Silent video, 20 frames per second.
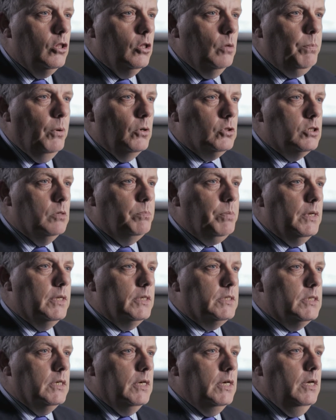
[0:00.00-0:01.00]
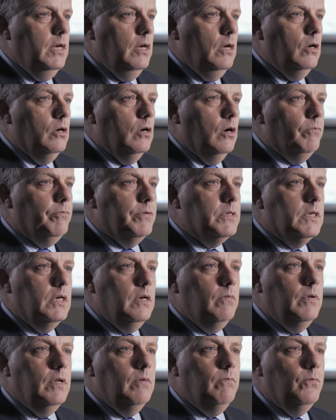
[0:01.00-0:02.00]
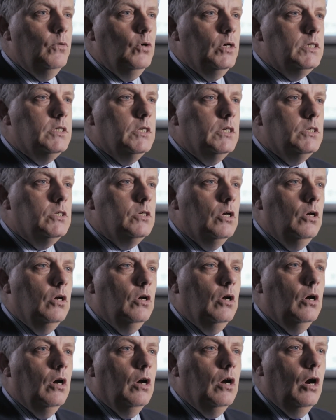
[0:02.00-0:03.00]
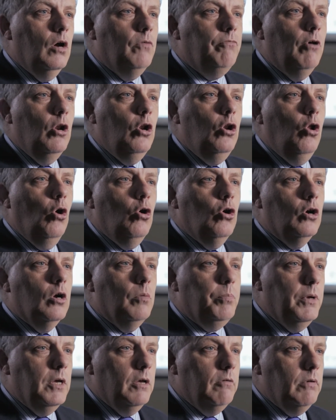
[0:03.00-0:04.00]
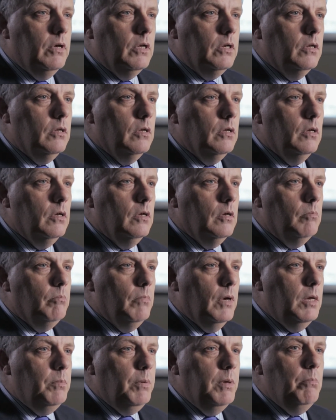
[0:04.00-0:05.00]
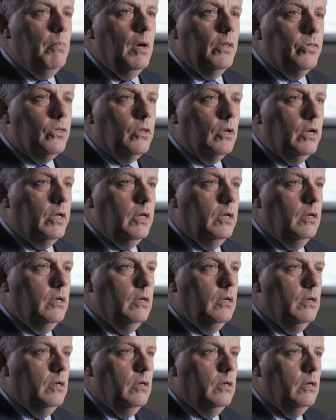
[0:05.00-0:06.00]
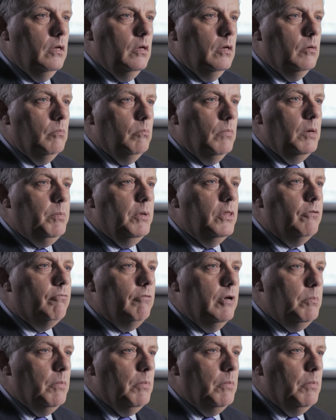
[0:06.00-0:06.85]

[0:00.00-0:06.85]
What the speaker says: the possibility of receiving invoices over a longer period, maybe monthly, maybe 3